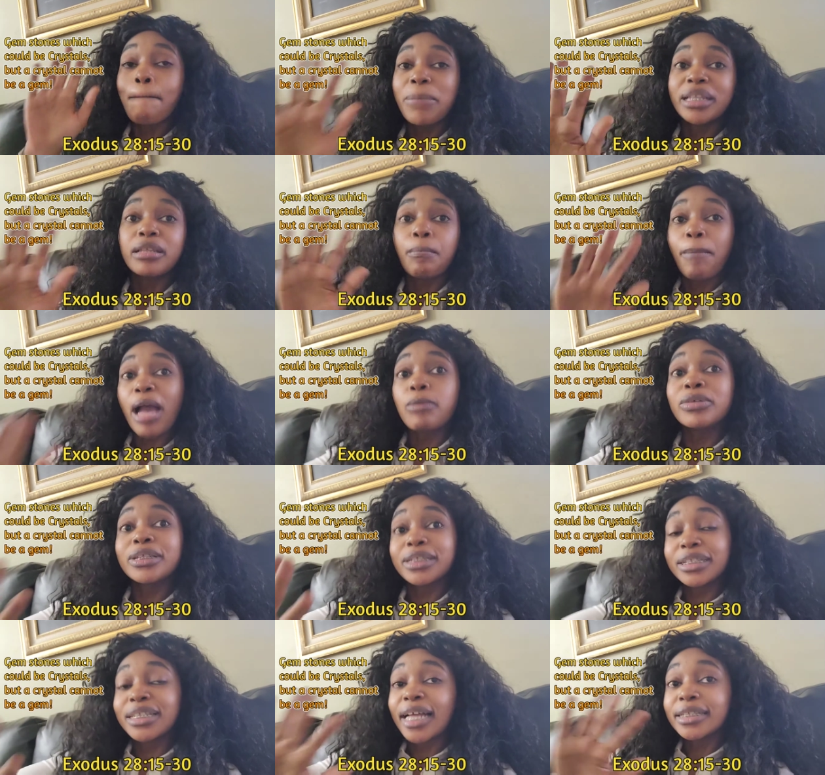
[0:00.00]
But the Bible
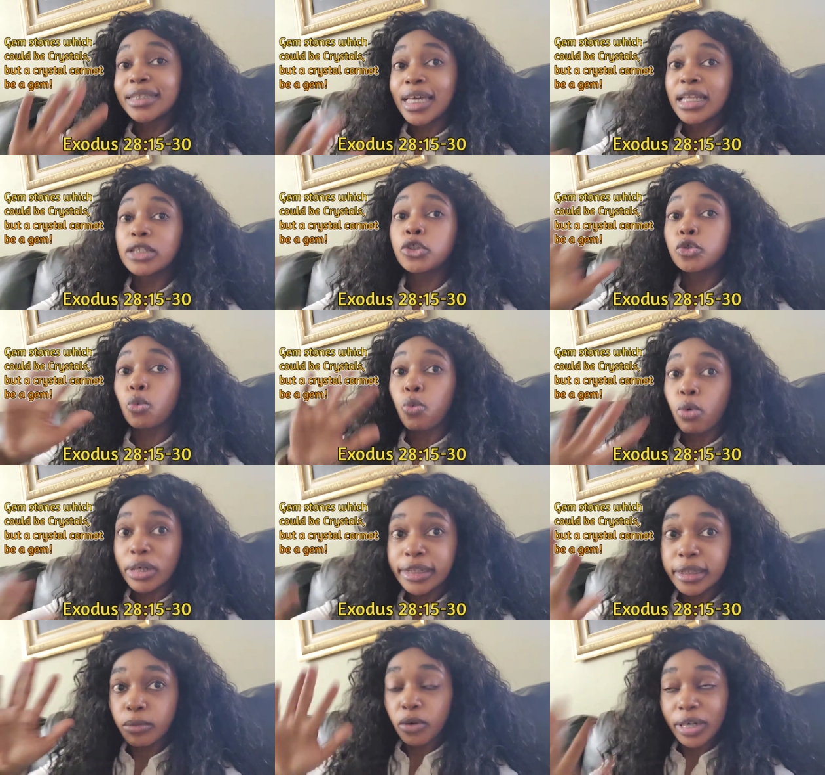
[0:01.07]
does not tell us to
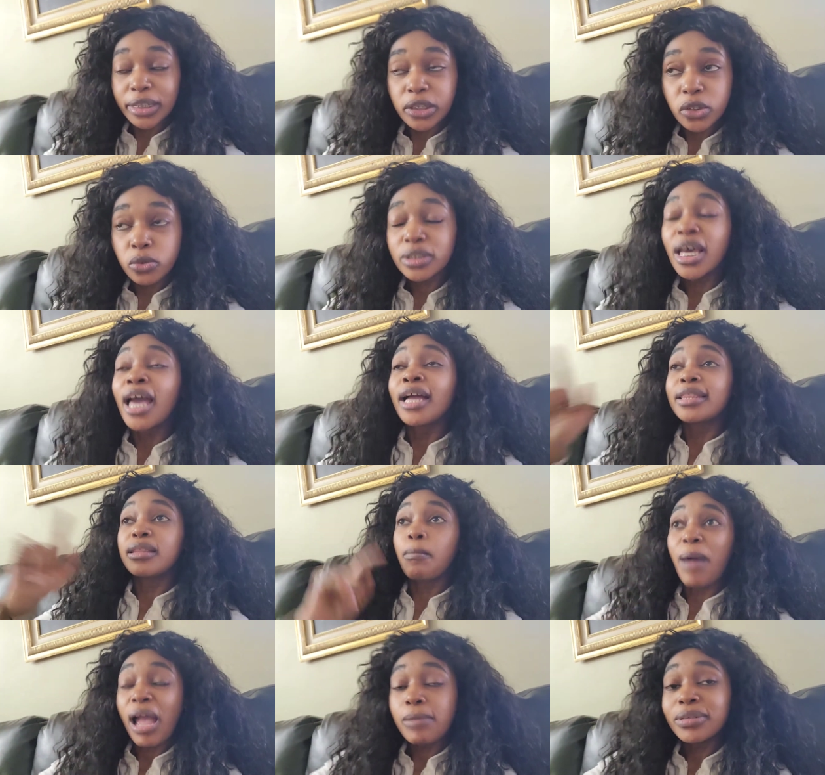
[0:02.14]
worship crystals.
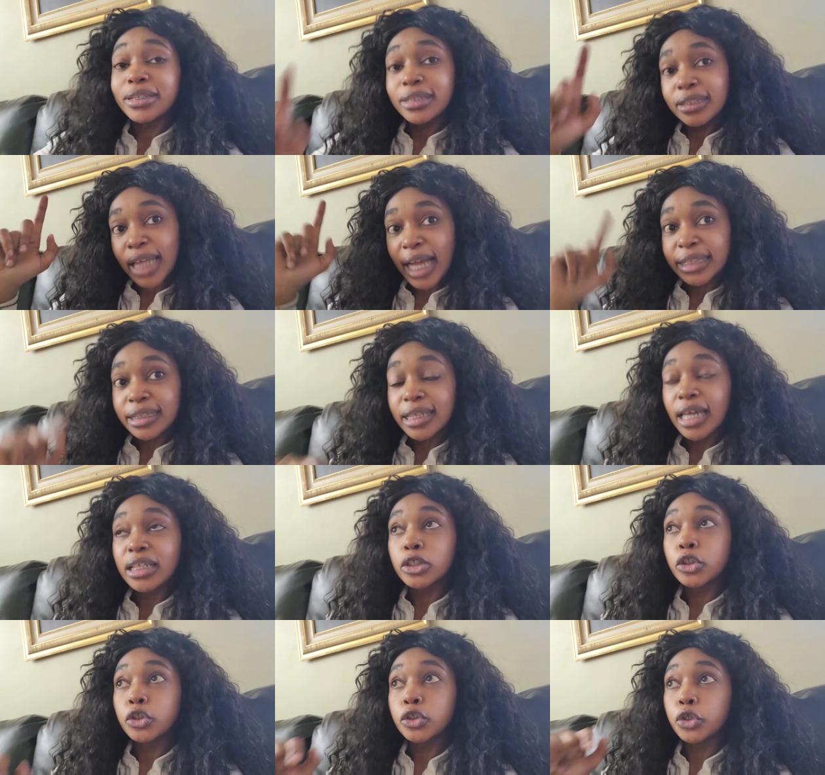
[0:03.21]
The Bible does not
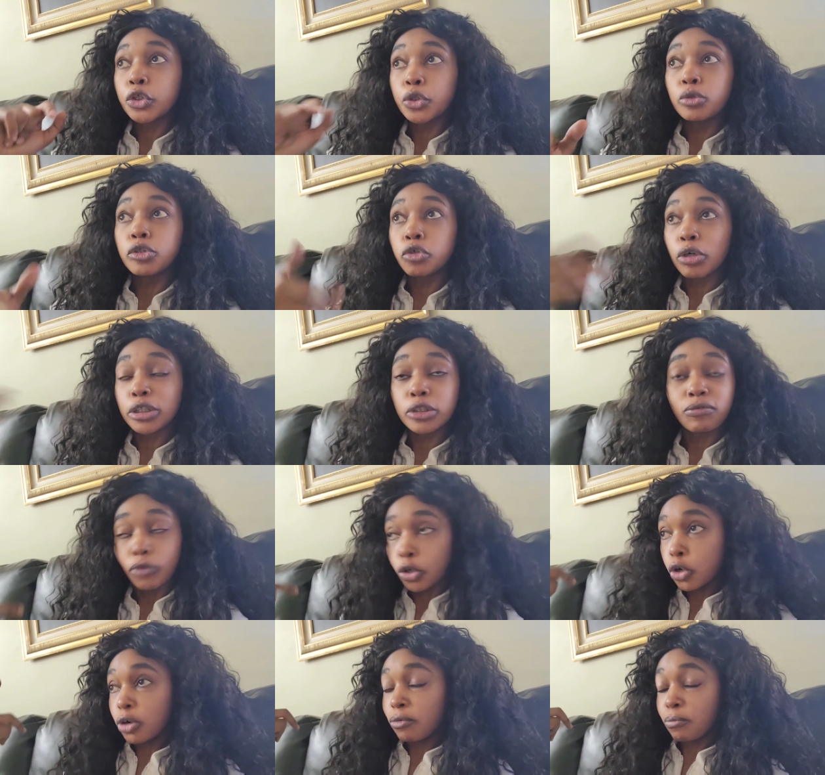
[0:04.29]
tell us to use crystal
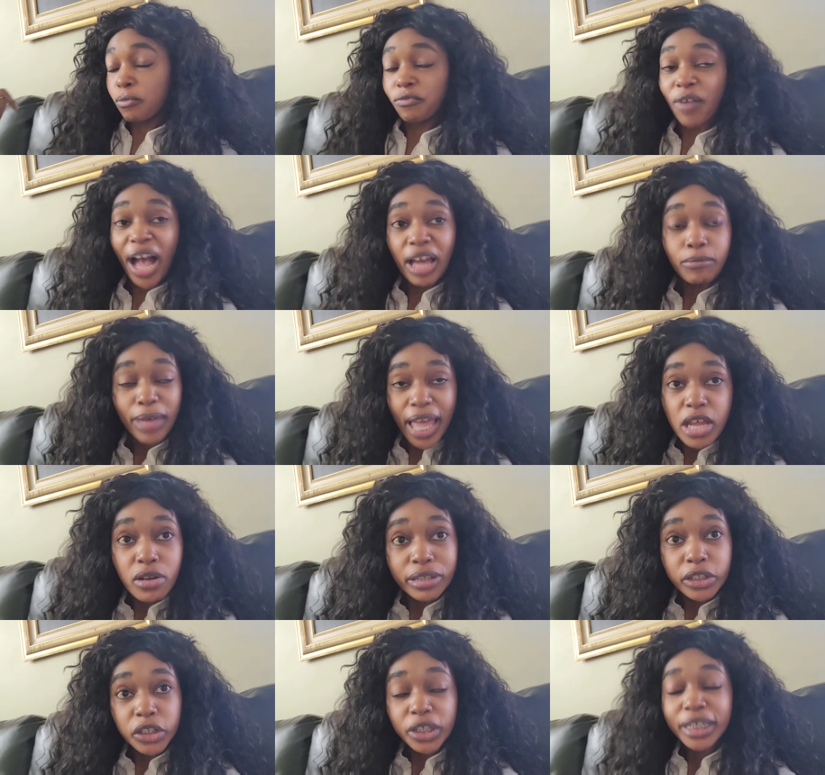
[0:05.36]
for good vibe
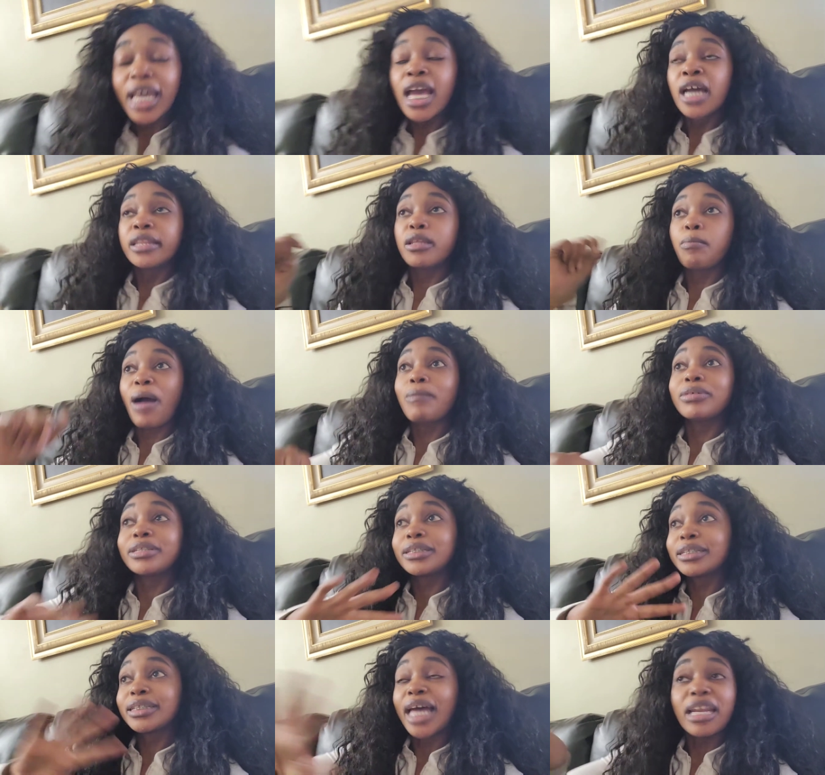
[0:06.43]
energy. The Bible
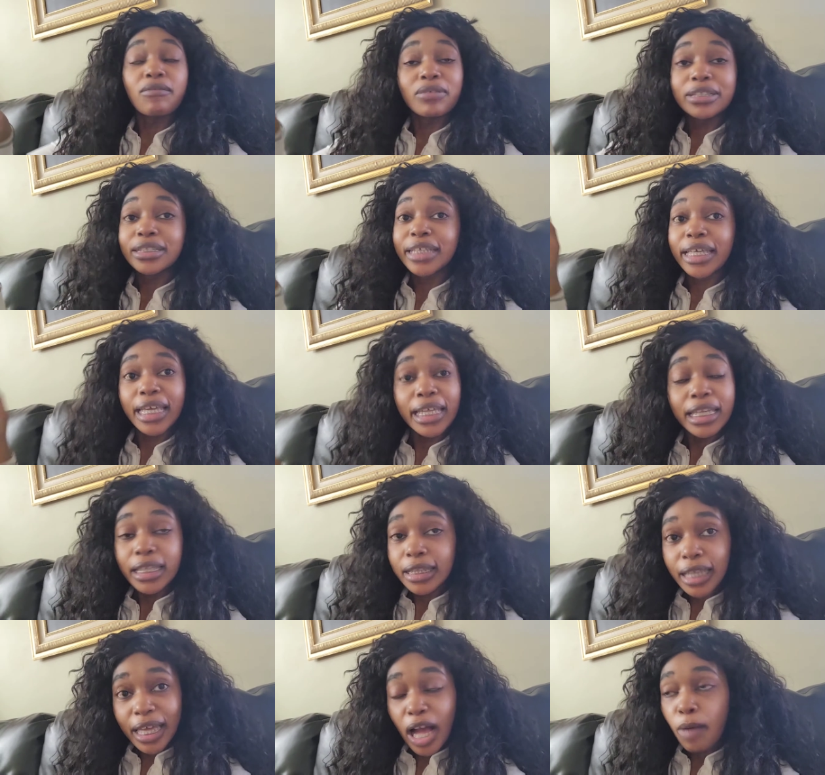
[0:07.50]
does not even say
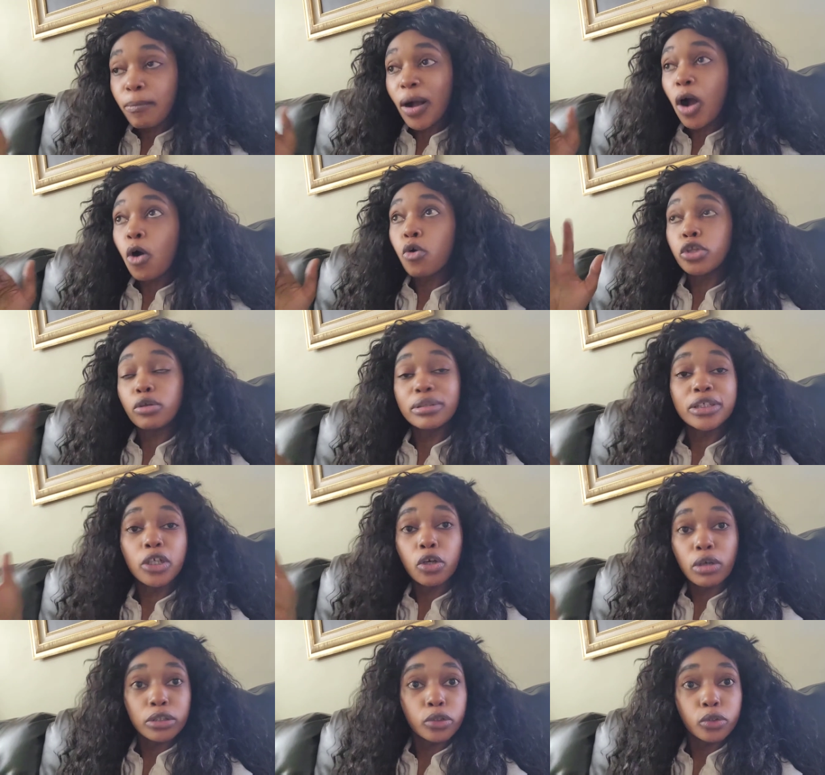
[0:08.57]
anything about using
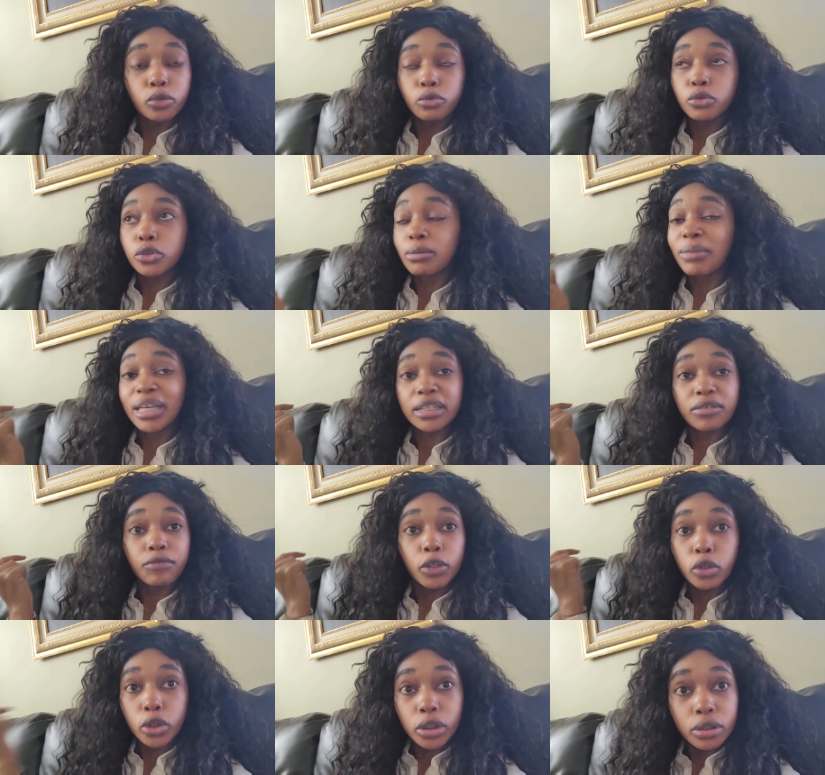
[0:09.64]
crystals to make us
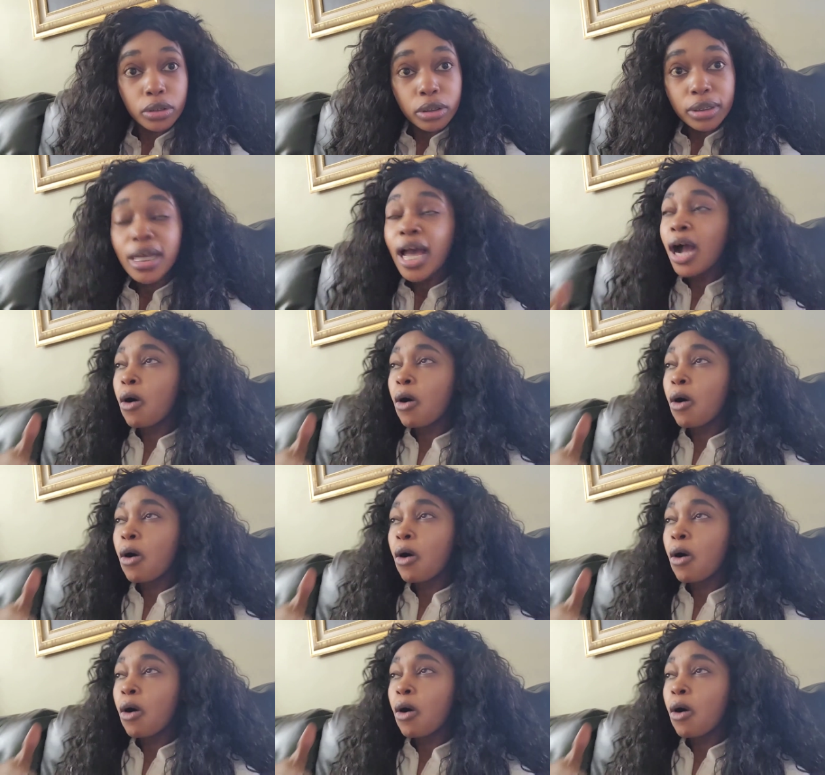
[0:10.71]
feel good